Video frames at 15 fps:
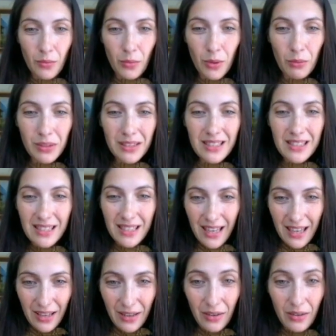we will
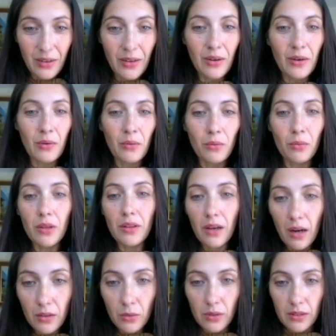stay with the
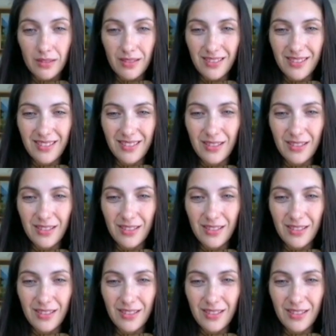hard ones.